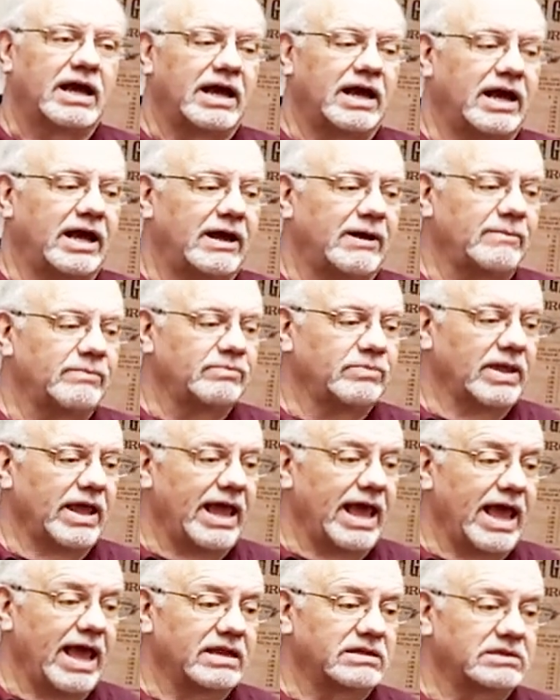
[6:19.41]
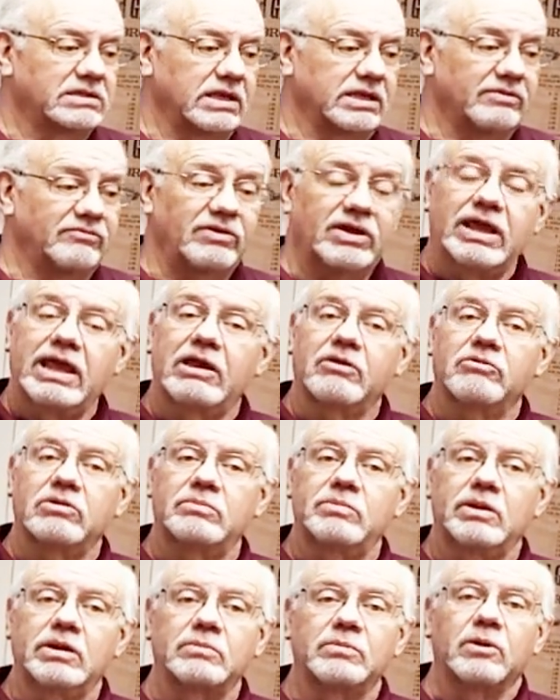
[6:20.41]
um, and living here
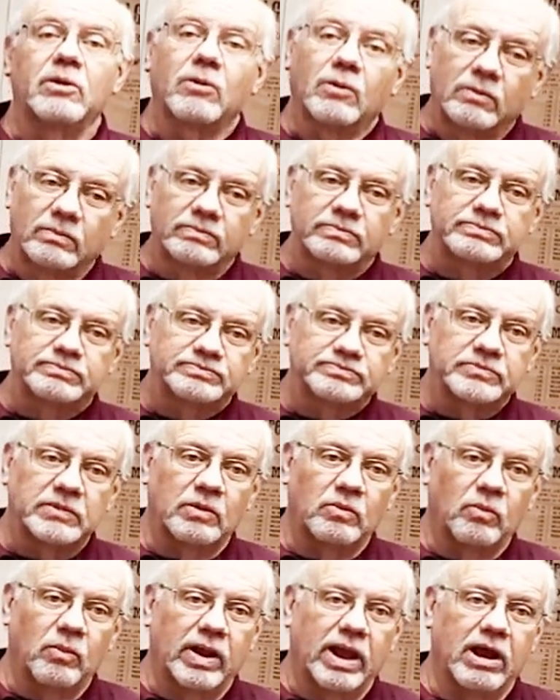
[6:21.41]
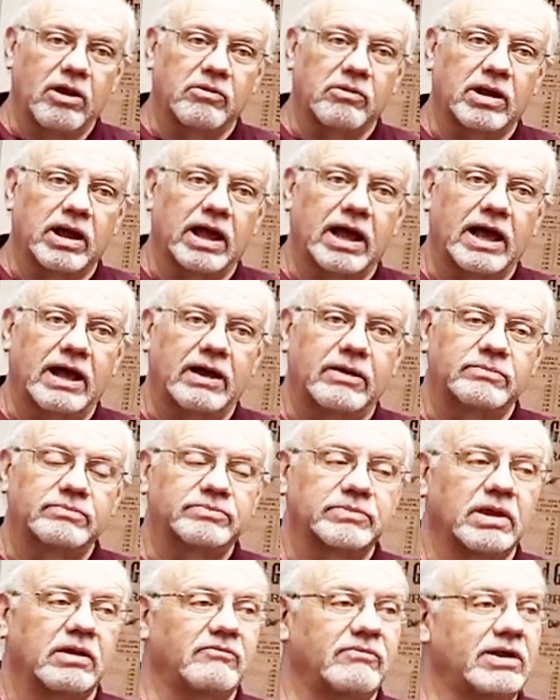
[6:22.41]
in Middleborough where
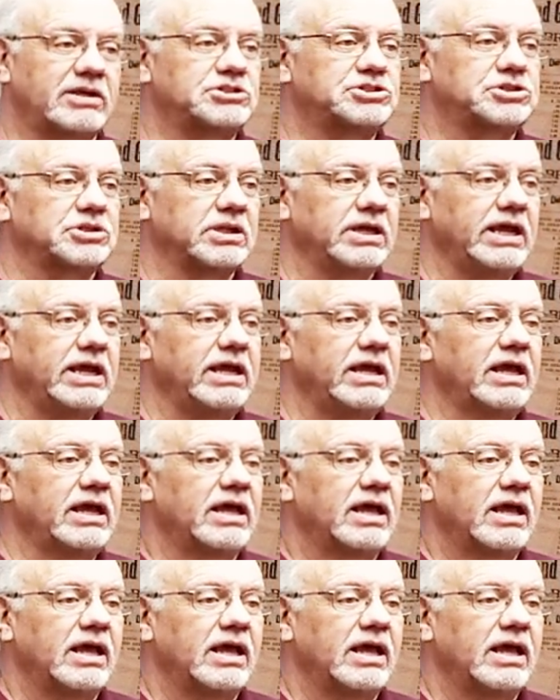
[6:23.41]
um, eventually